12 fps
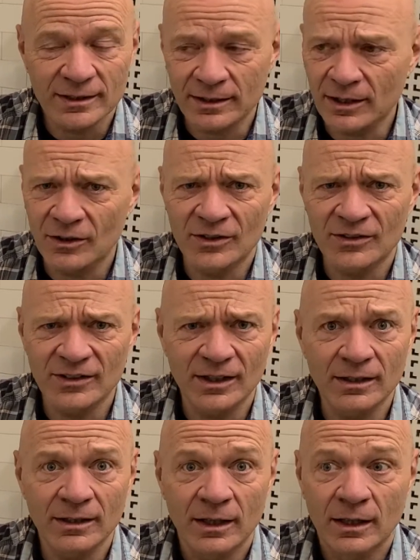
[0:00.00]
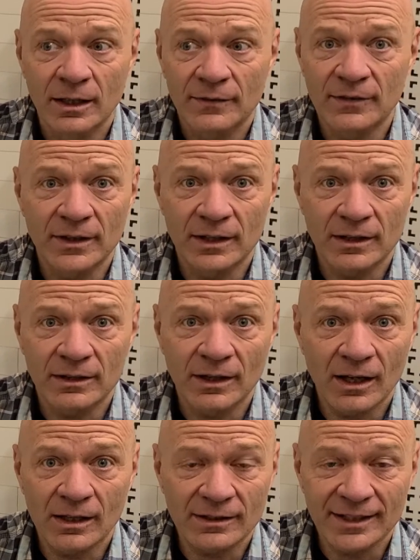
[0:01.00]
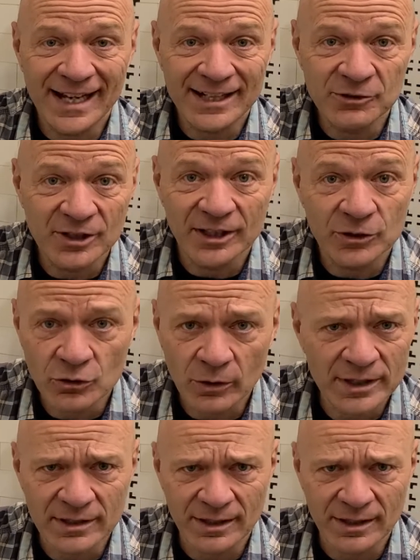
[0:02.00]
and then all of a sudden they're not catching a joist,